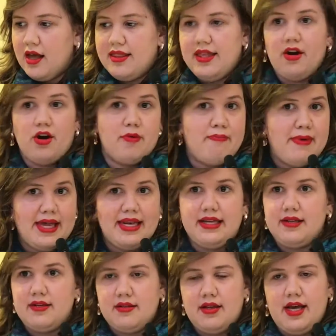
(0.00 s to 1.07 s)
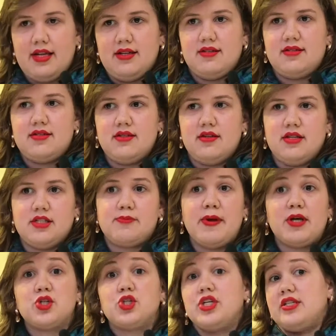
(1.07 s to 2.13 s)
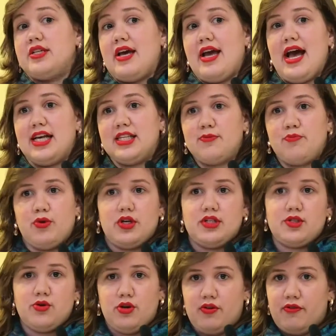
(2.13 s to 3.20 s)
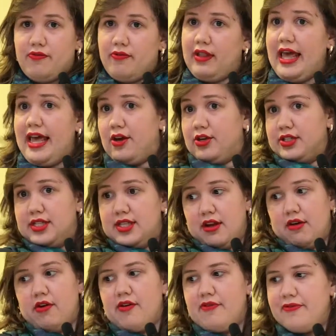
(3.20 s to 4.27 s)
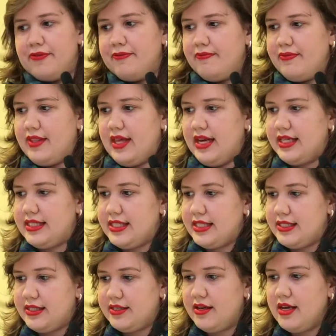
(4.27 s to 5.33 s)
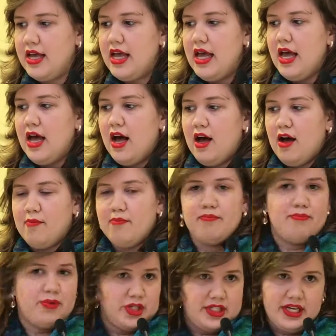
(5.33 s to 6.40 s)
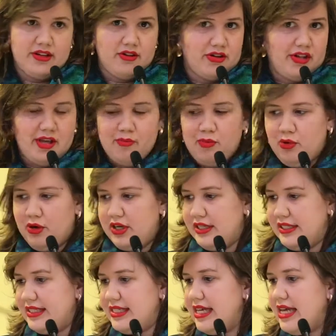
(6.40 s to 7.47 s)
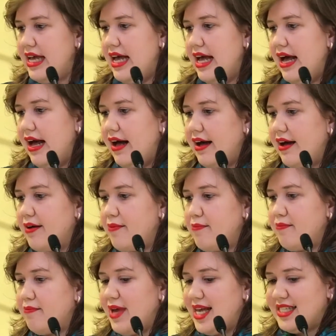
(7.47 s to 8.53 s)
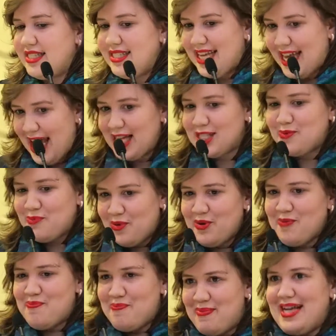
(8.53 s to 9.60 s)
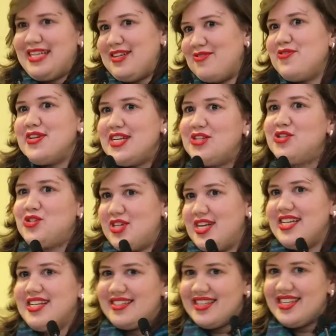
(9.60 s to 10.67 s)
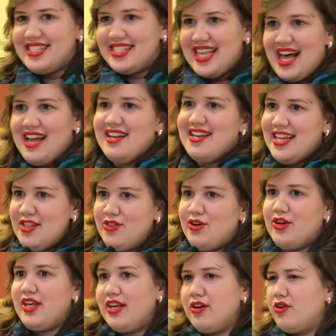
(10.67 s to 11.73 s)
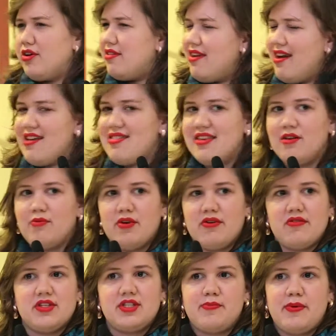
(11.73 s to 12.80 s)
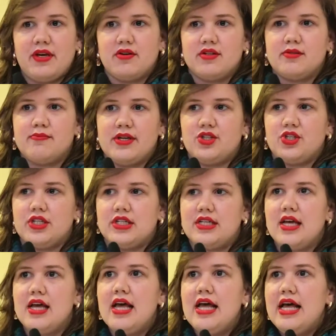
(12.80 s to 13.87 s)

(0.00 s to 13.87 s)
that are embedded, and especially in diaspora, sort of layers thereof that exist, particularly important. As diaspora, by definition, is that neither here or there. I think one of the speakers mentioned